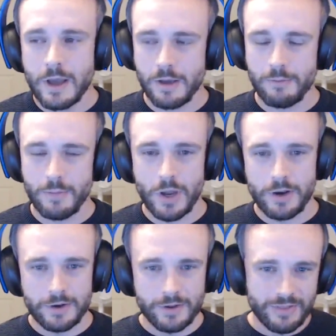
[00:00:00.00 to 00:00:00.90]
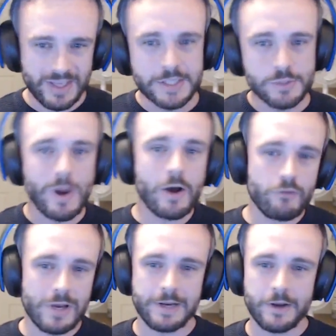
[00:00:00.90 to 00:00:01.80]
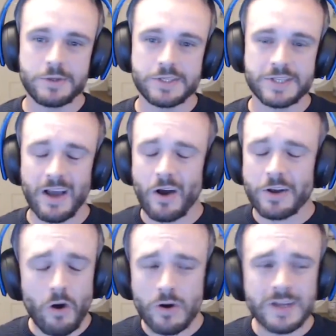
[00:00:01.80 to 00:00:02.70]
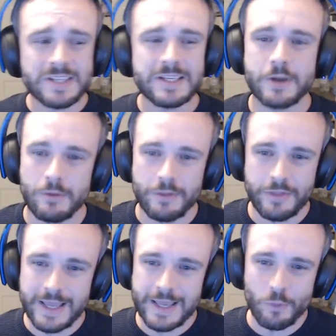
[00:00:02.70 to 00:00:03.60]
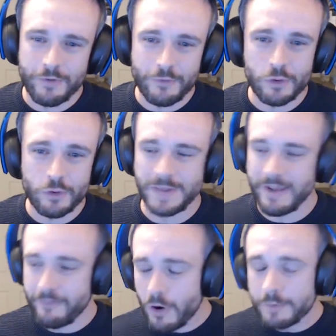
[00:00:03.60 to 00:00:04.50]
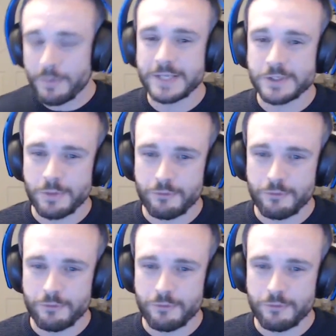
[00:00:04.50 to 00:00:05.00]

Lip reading: And this is where I really noticed it. I honestly don't think it would have caused me, if I'd have picked up the